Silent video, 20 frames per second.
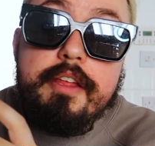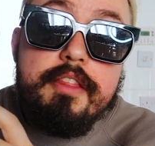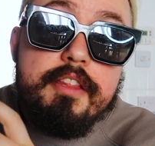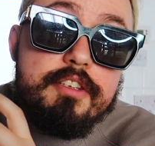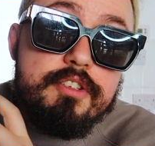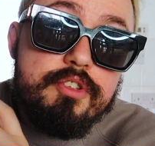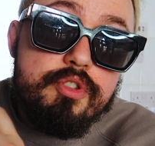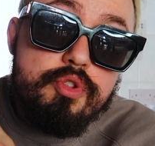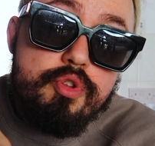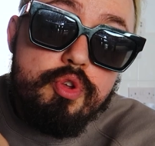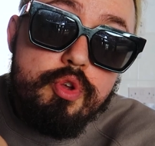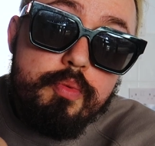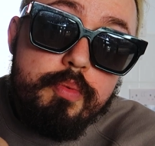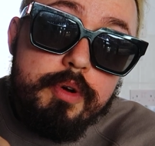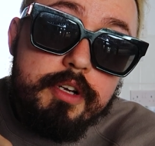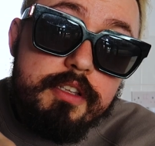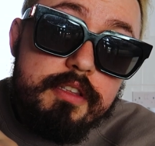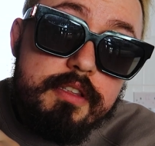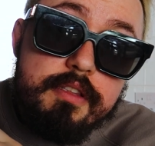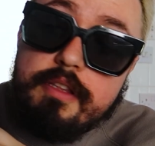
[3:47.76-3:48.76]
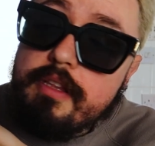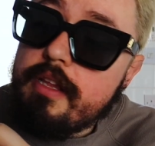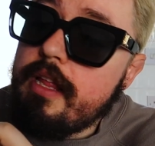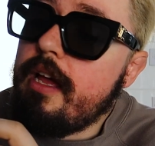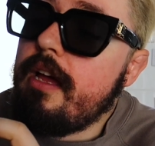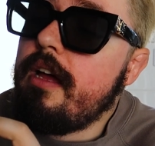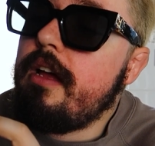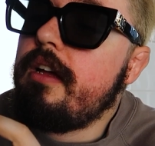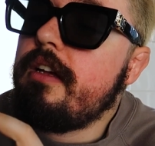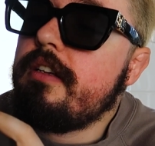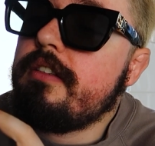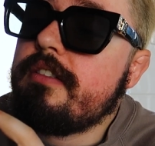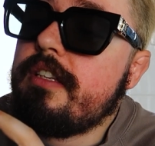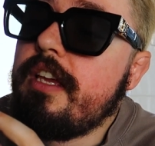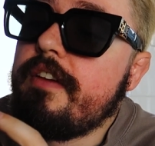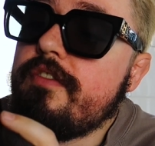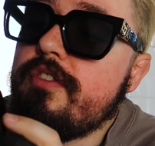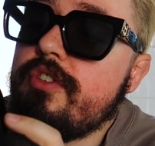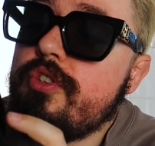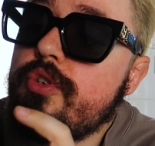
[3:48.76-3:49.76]
in this new one, it has
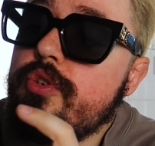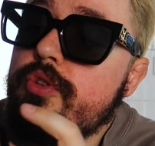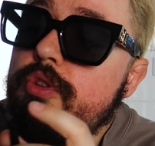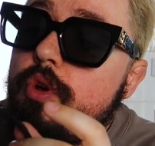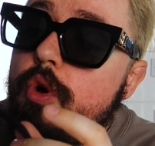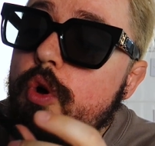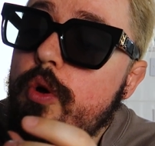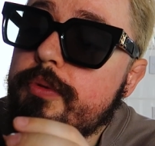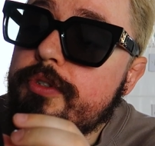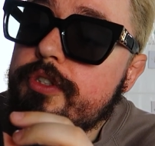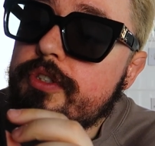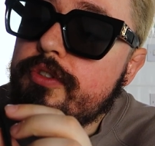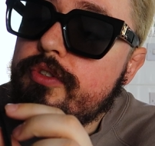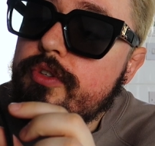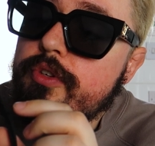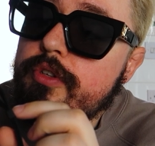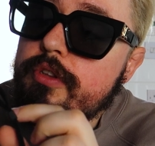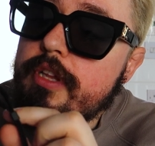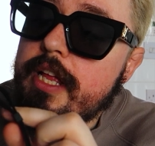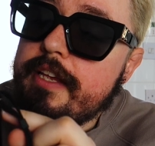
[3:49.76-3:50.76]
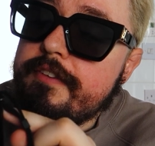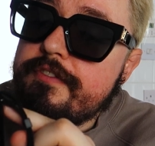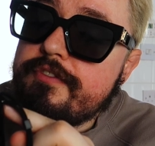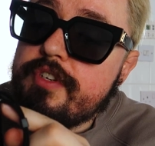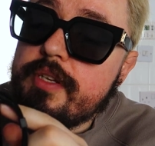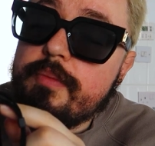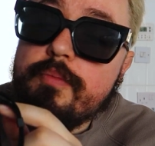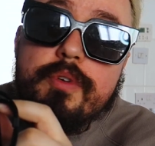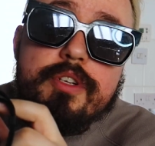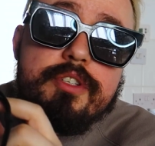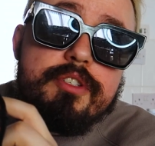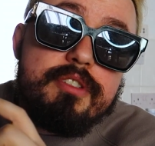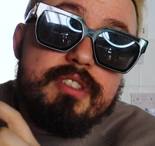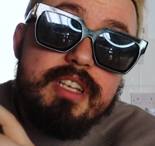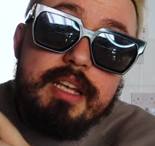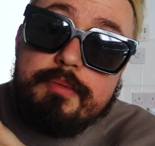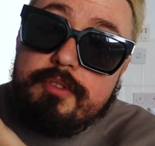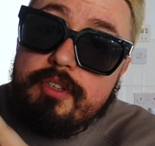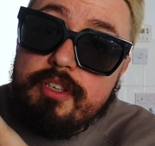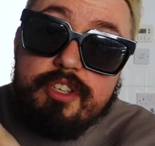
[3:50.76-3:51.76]
given you the option to live stream, which is
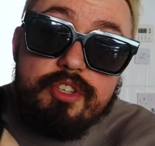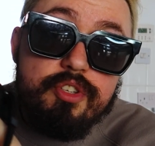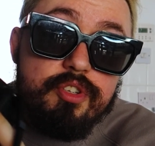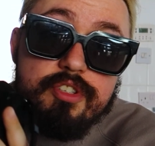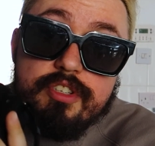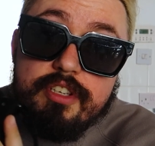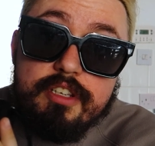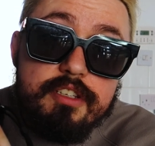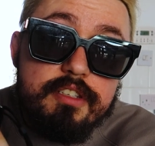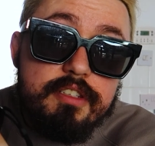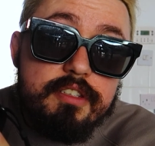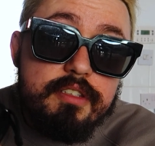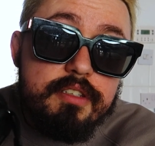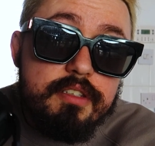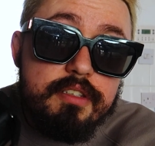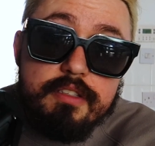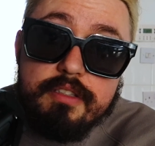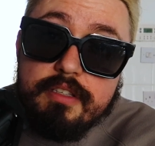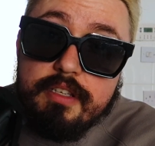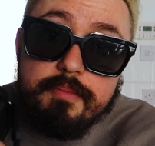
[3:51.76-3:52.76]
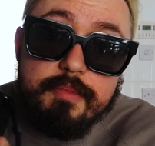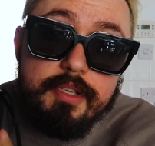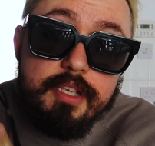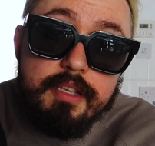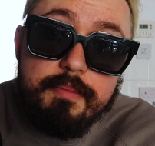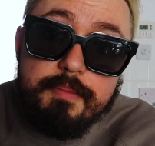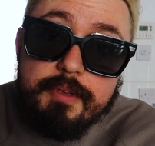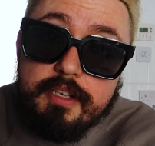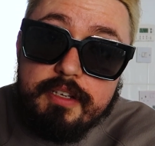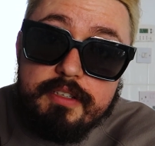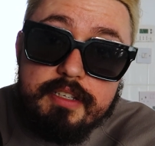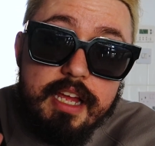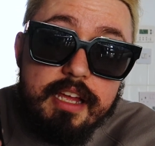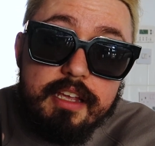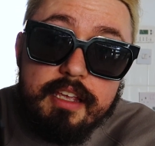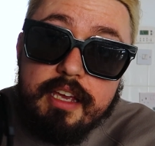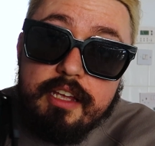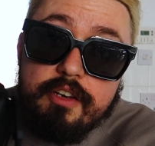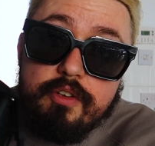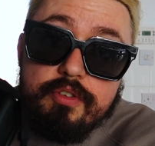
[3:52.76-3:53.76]
absolutely useless to me because
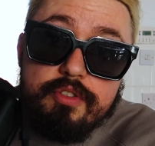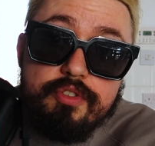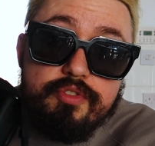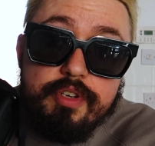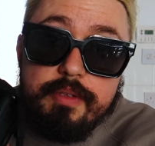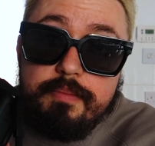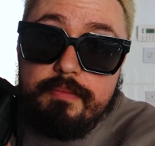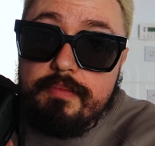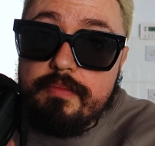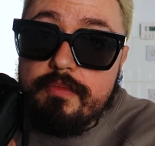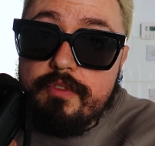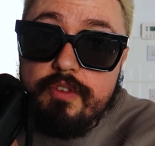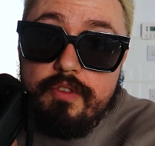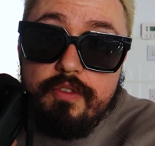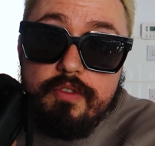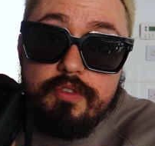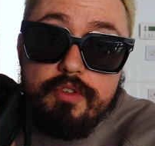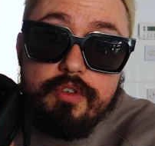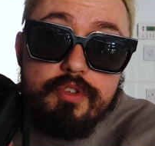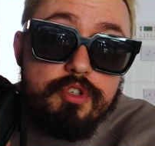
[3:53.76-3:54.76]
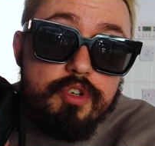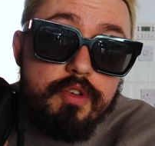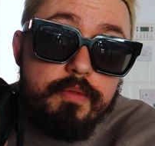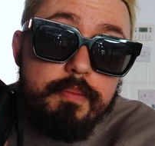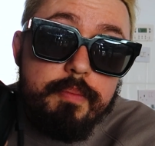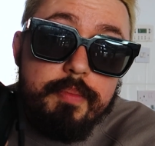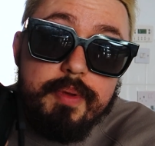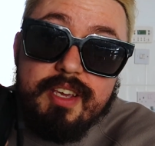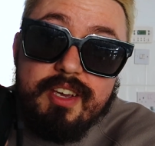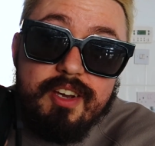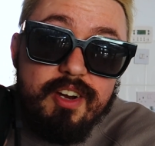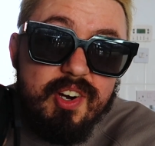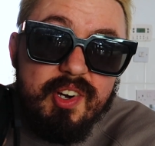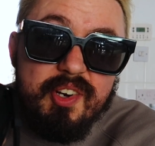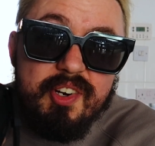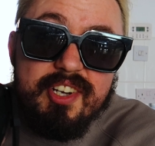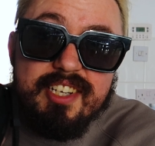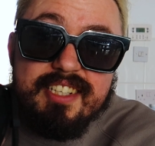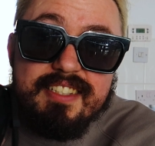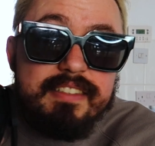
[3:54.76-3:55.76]
I cannot stream to YouTube
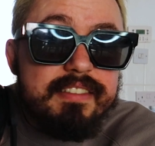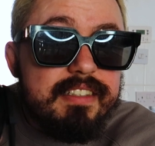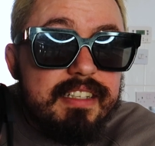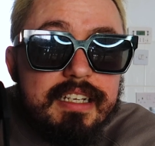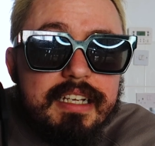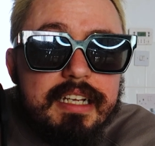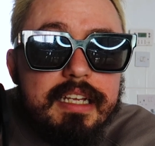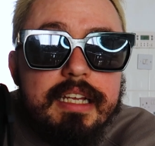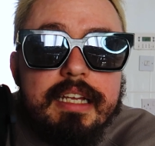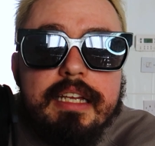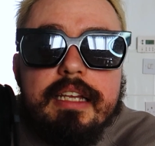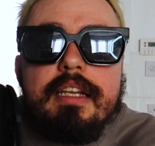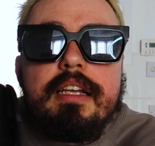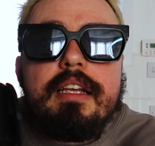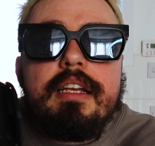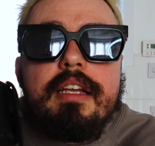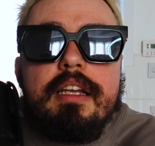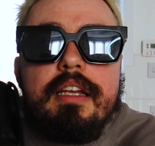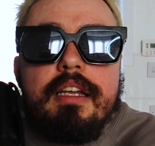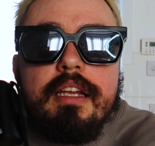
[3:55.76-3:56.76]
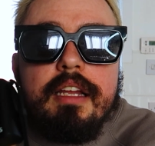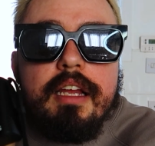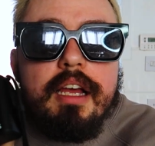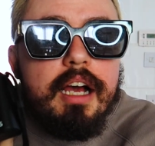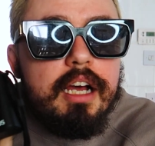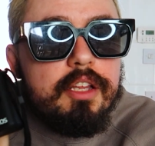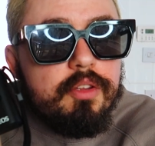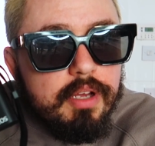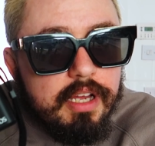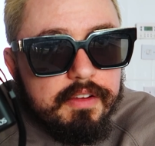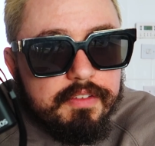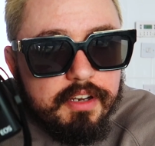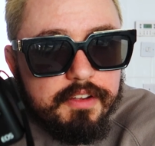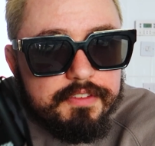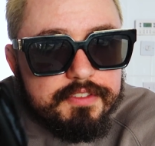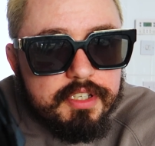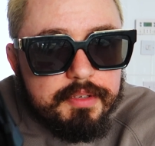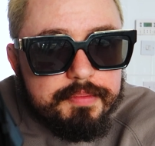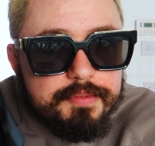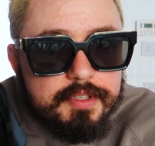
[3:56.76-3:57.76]
because I don't have
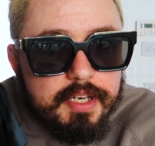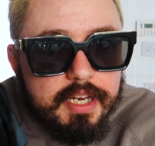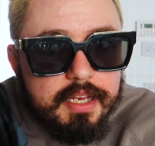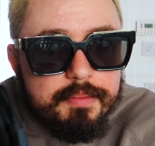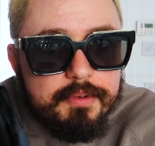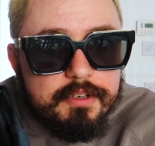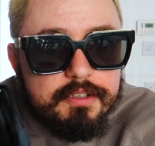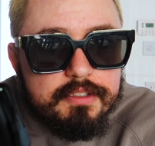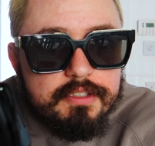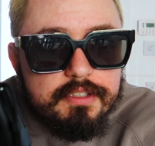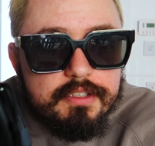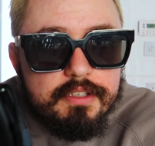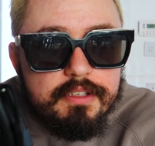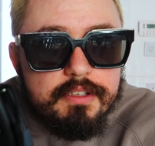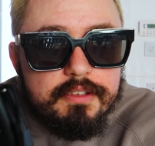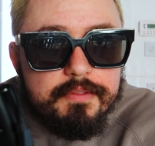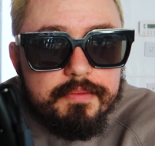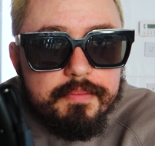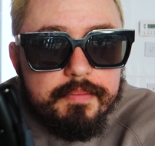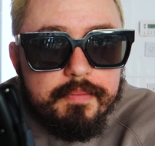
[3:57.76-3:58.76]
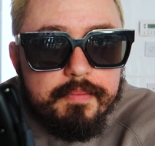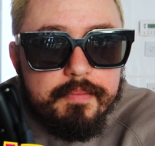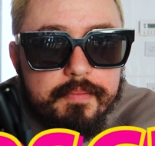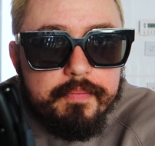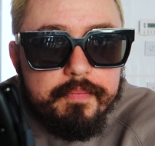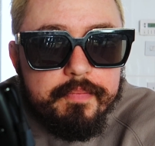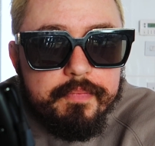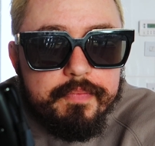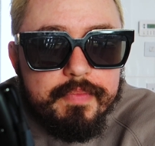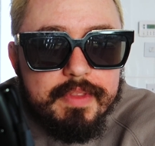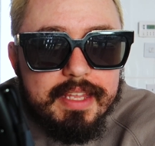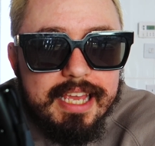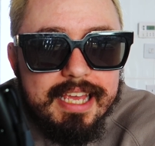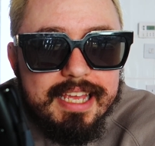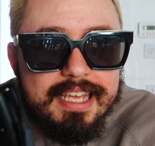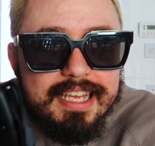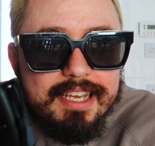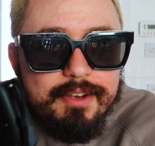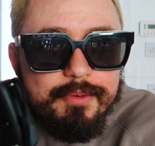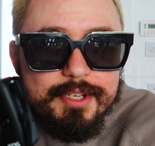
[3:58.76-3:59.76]
enough subscribers.
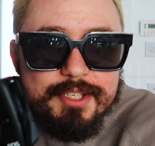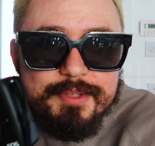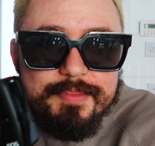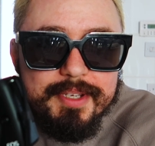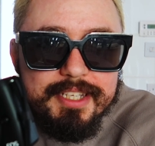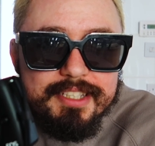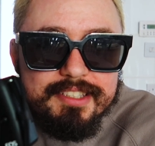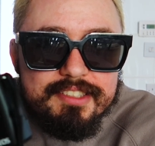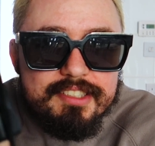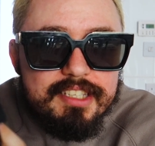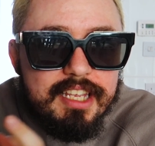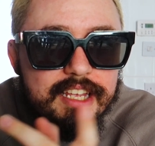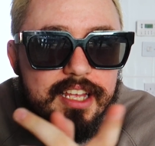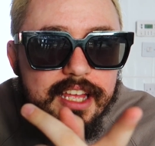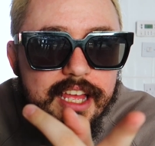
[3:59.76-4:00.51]
Which means hit